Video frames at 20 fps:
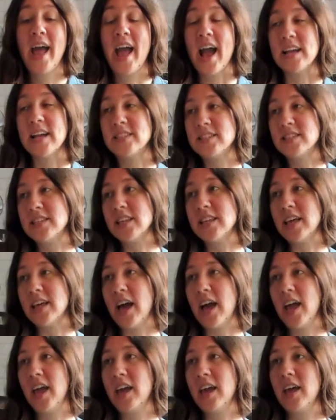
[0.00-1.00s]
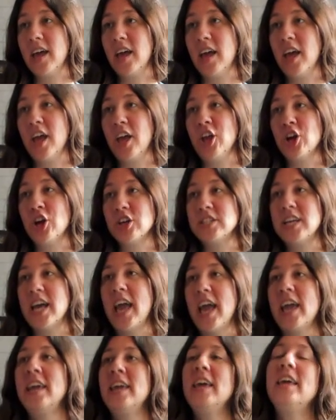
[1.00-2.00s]
it's like you're
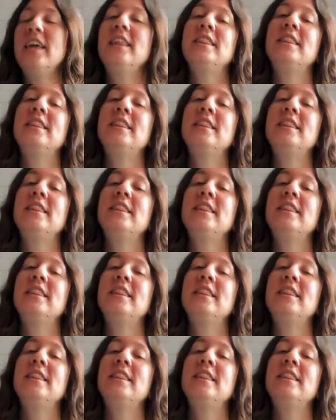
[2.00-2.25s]
taking